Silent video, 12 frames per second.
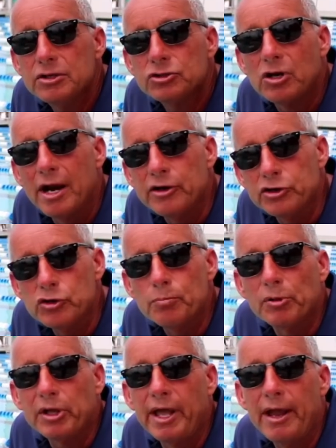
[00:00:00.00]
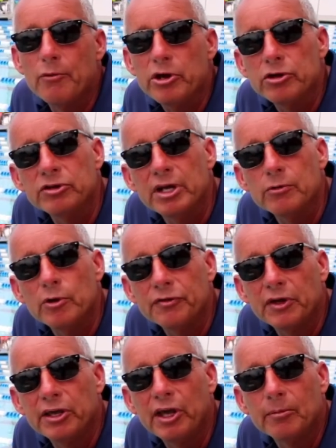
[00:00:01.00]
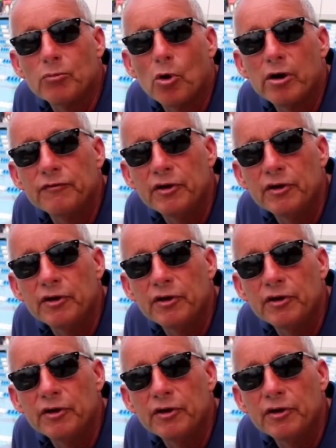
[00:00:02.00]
trying to duplicate what you did with the kickboard